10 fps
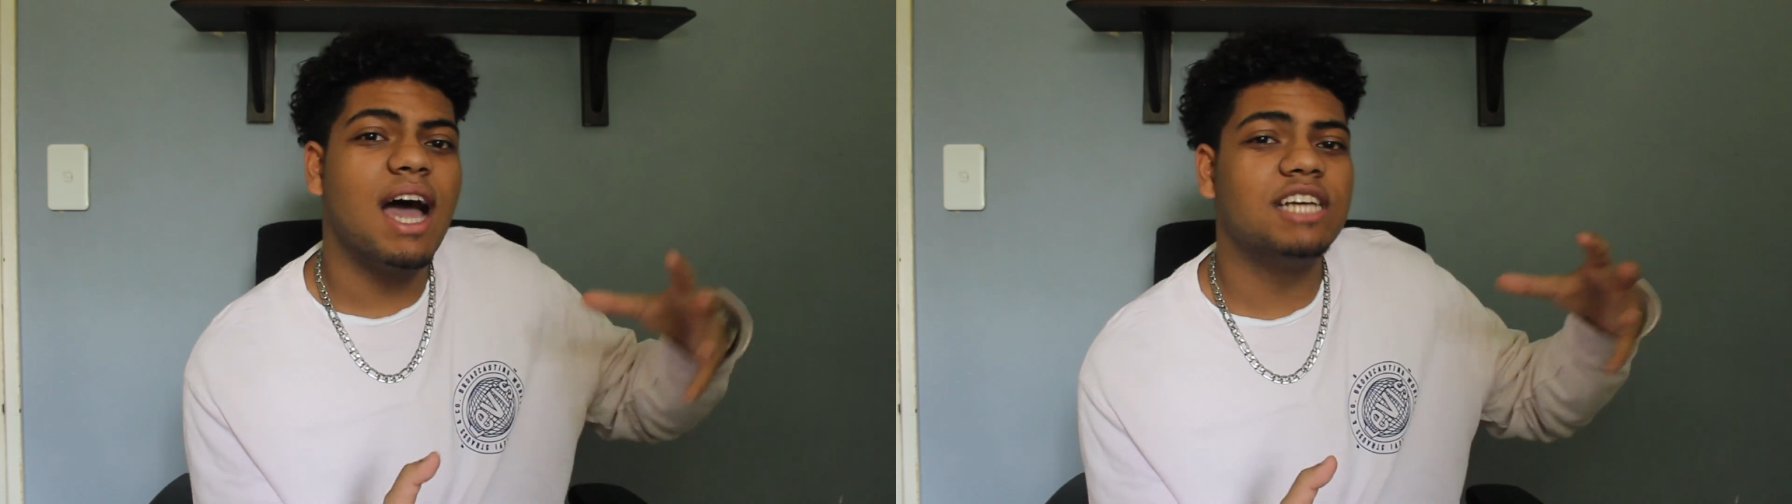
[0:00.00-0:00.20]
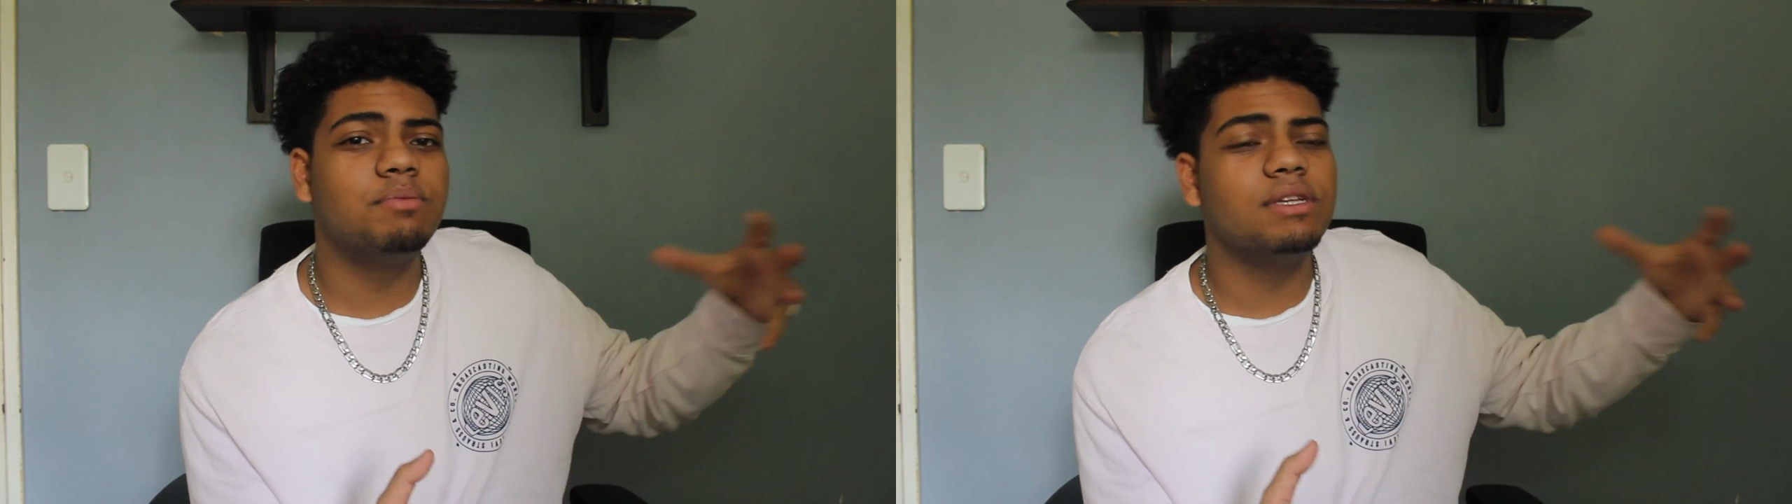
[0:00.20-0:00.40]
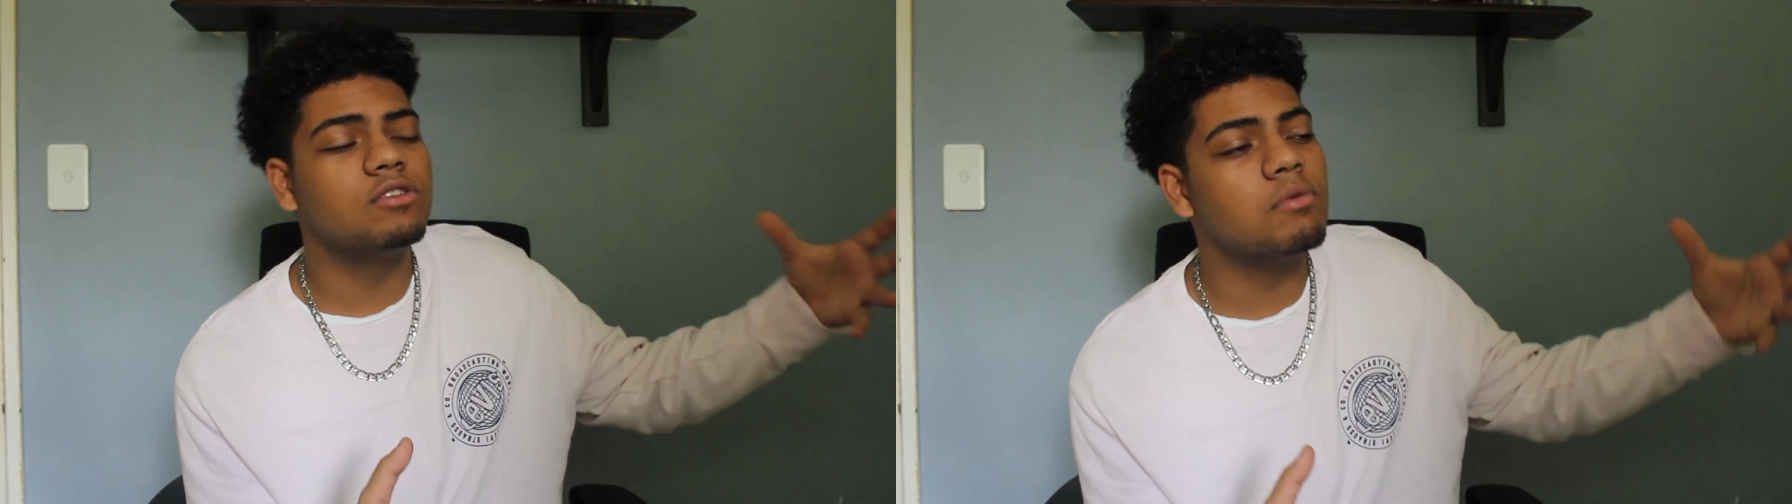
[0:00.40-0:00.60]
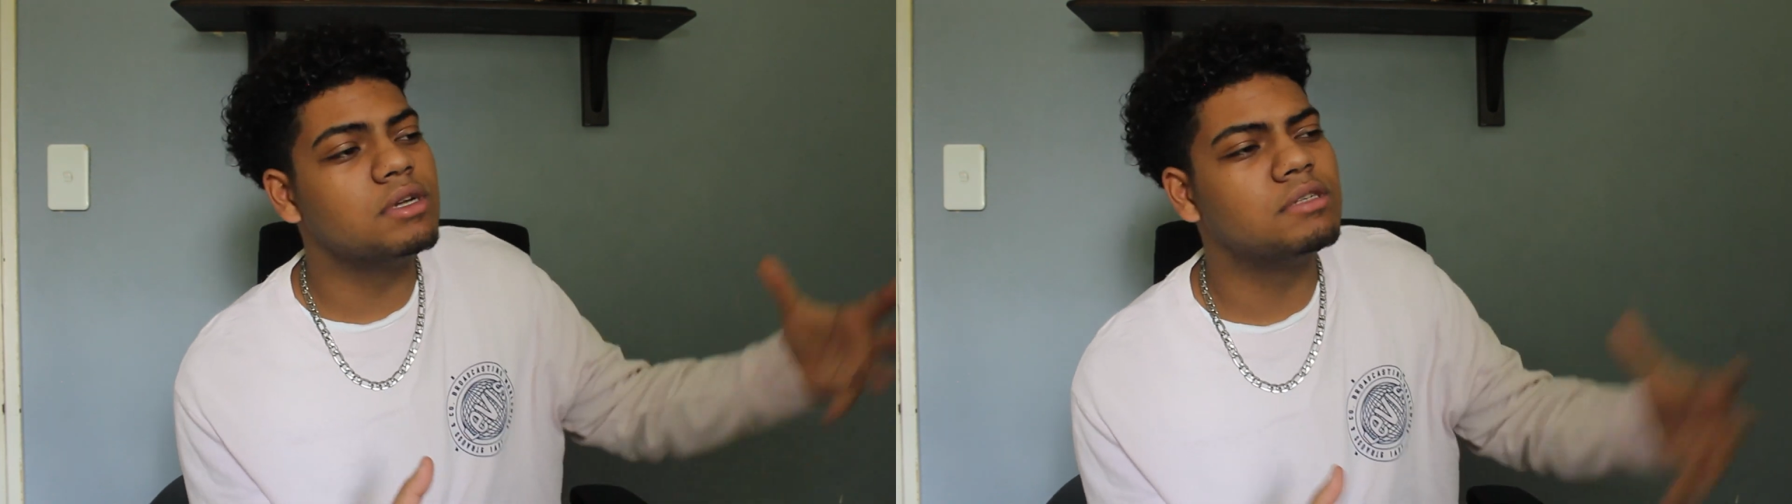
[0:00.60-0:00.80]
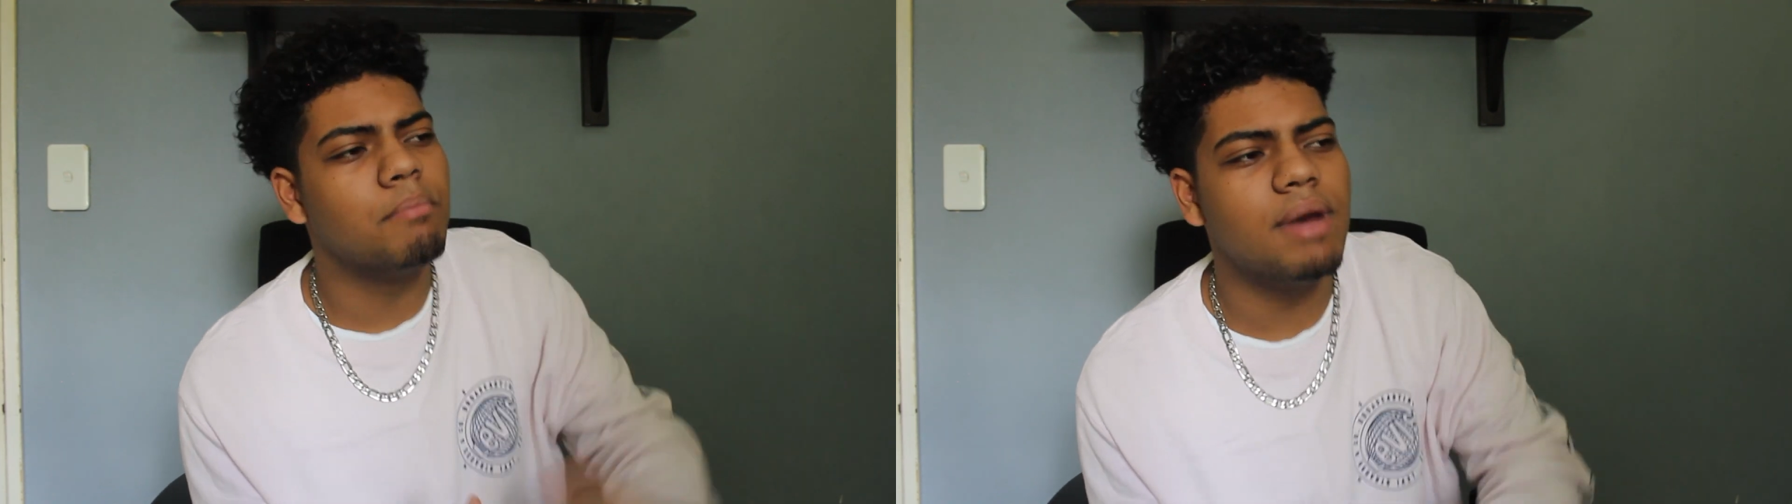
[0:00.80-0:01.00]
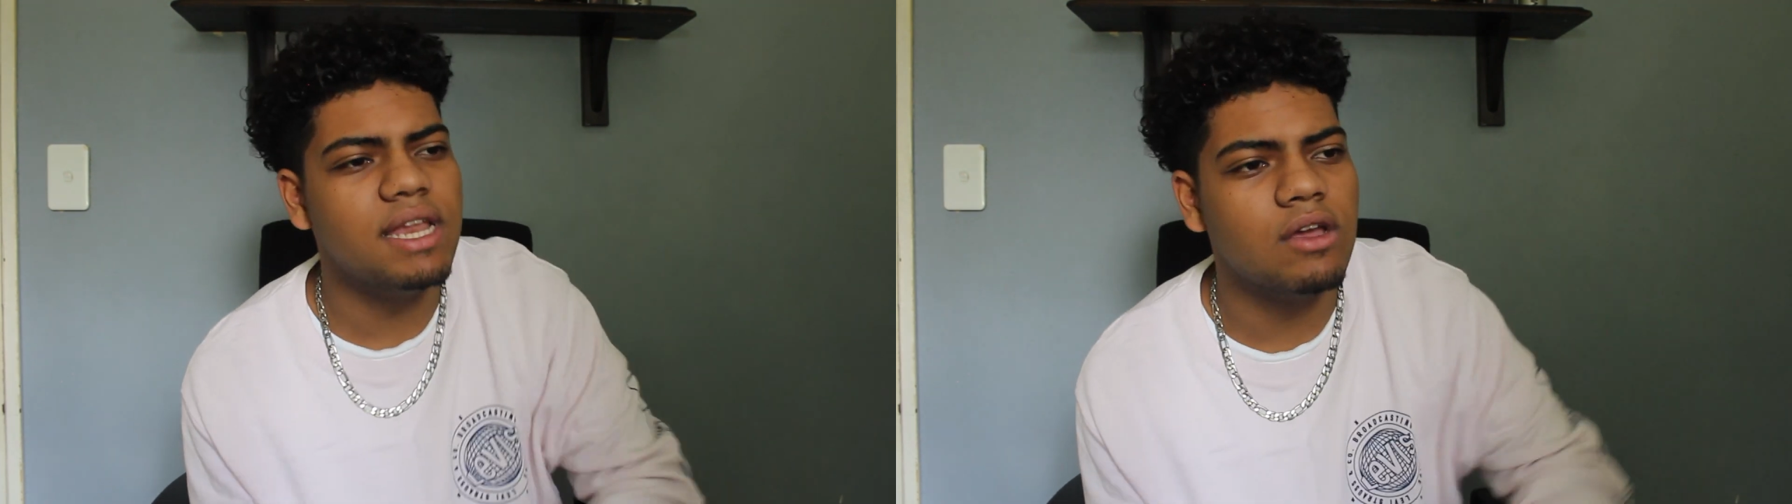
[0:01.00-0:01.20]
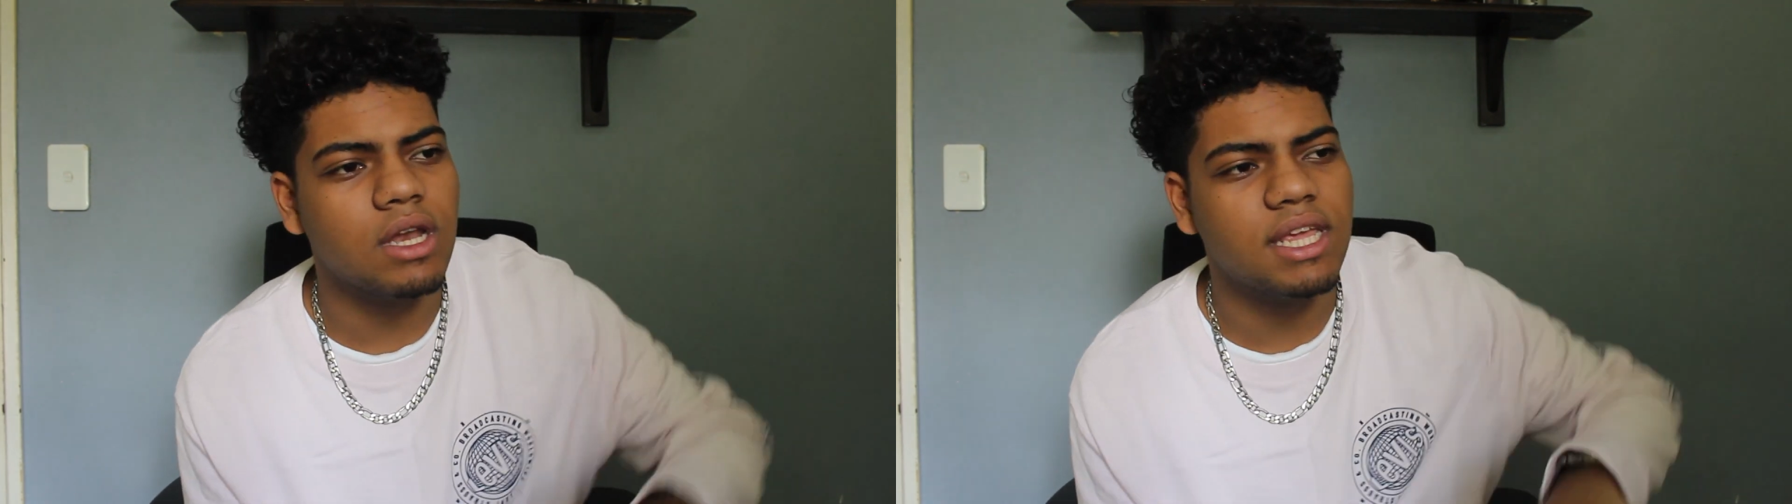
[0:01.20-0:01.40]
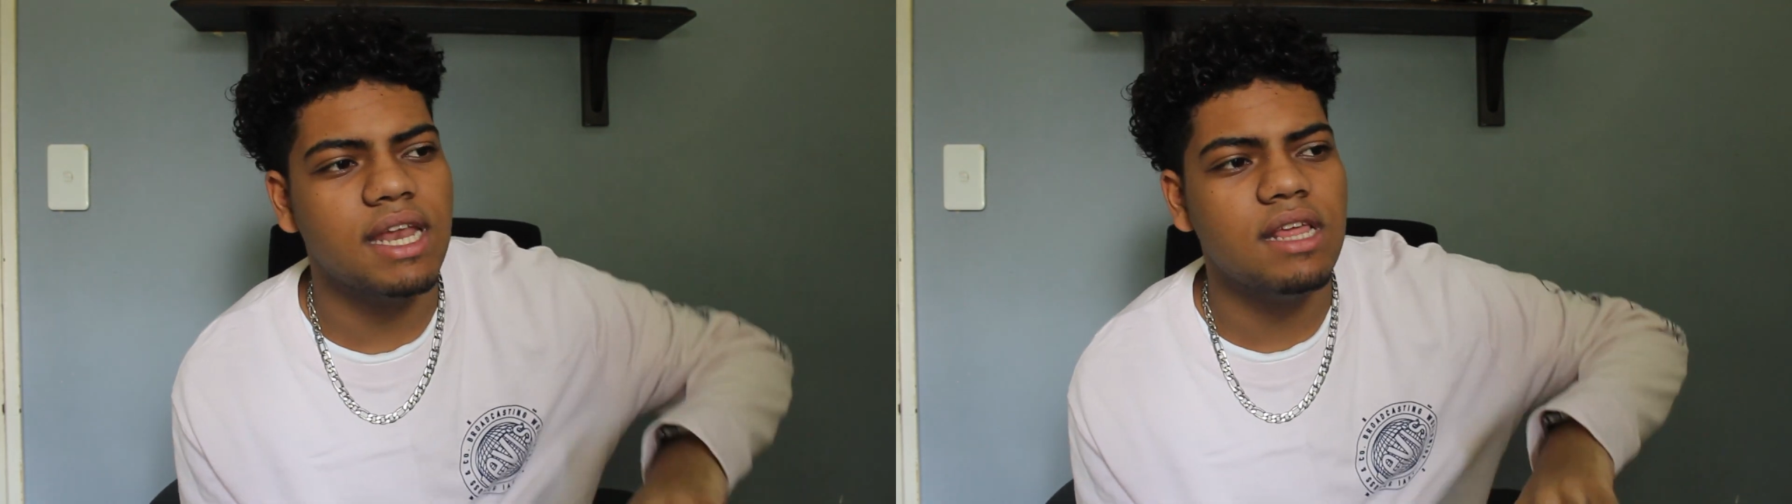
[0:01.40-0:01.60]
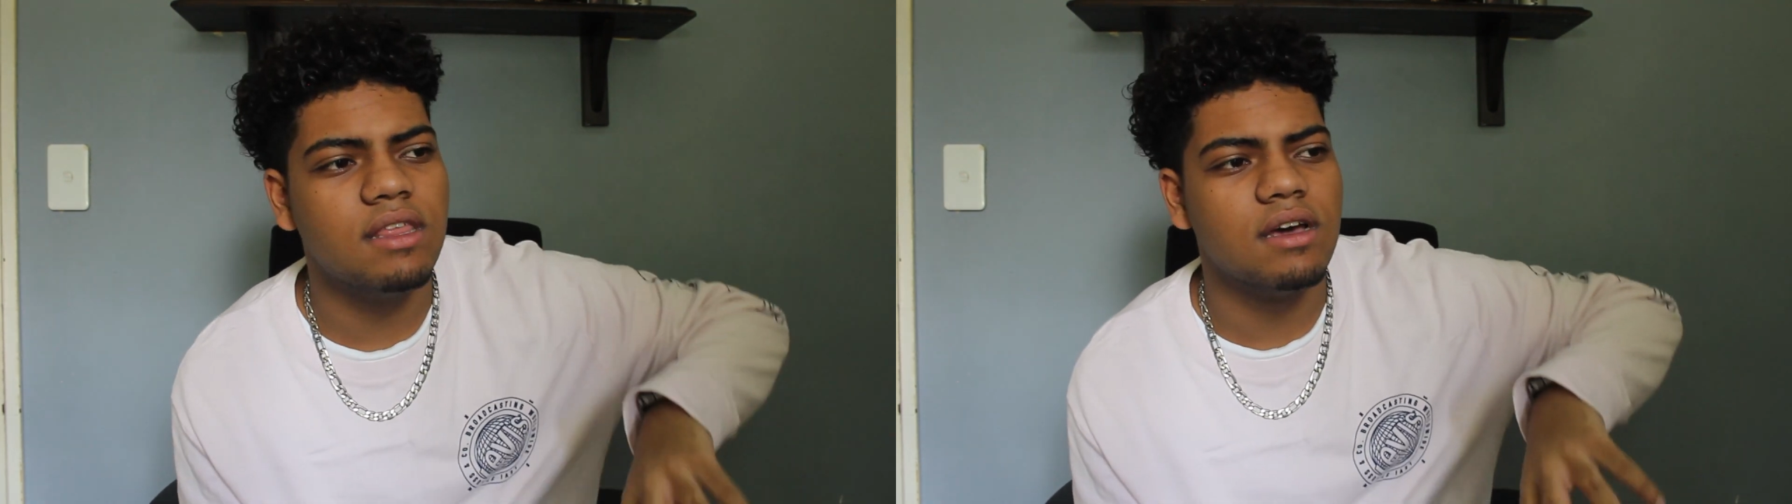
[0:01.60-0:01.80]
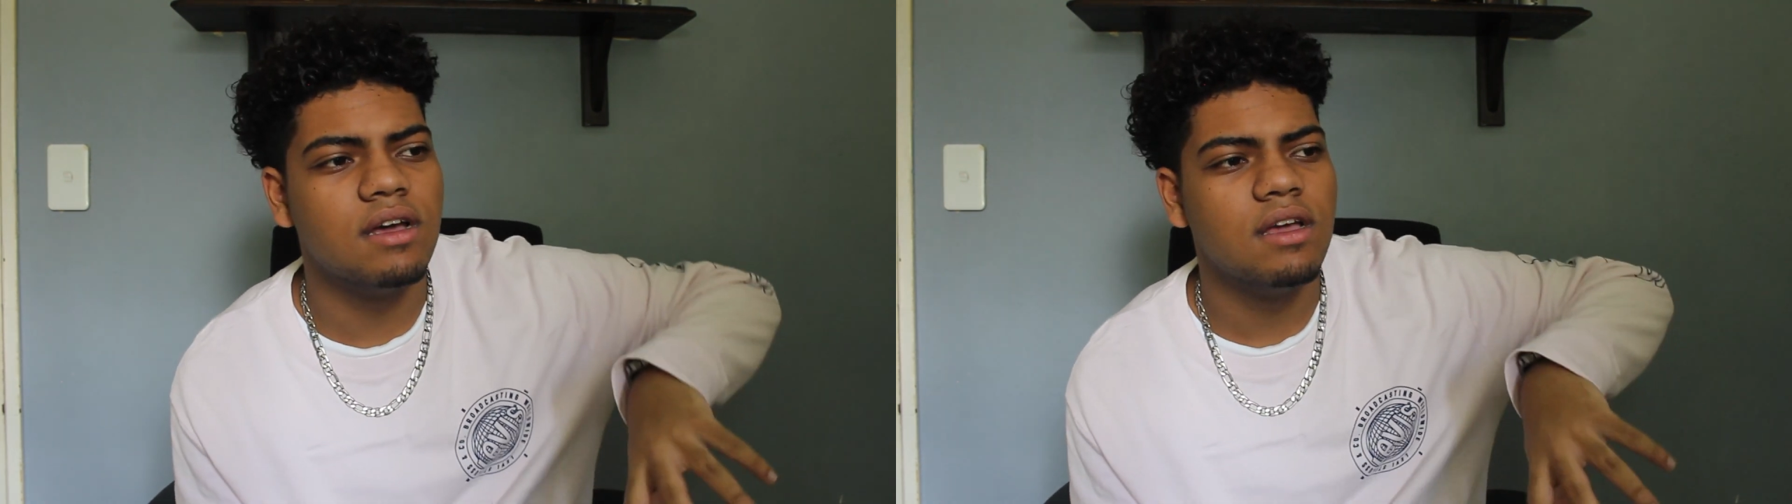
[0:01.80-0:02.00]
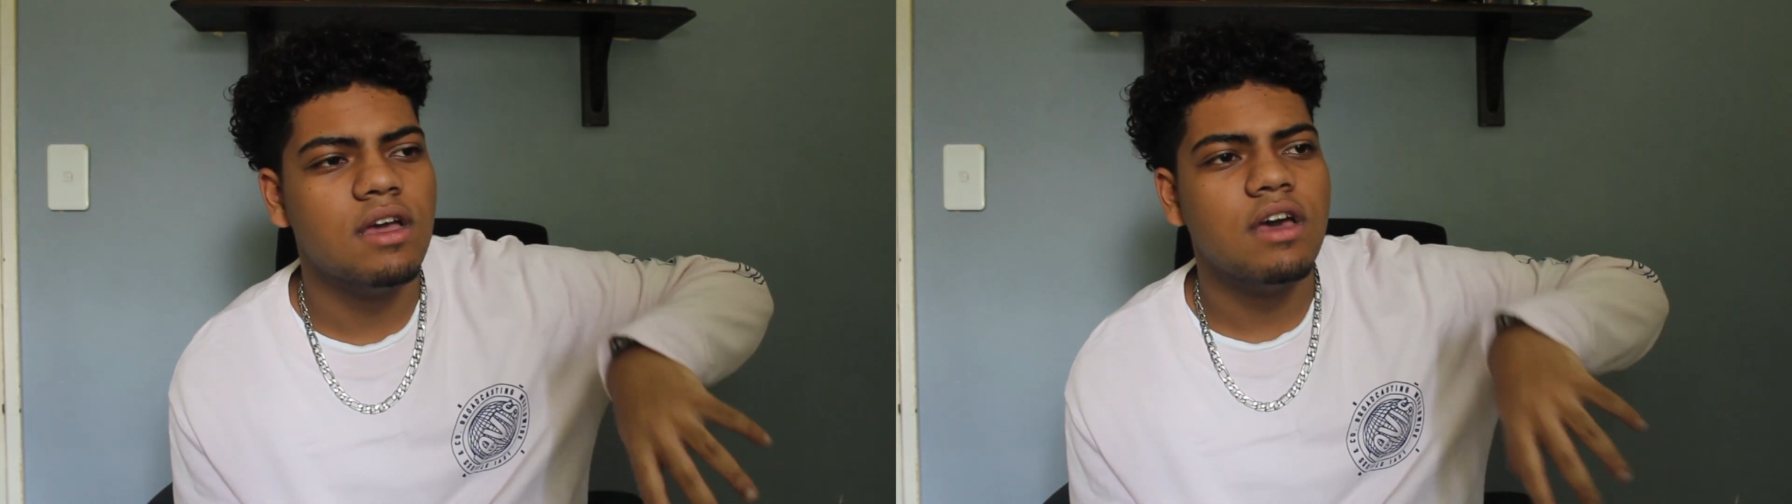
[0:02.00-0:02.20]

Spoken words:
I spent so much money on getting the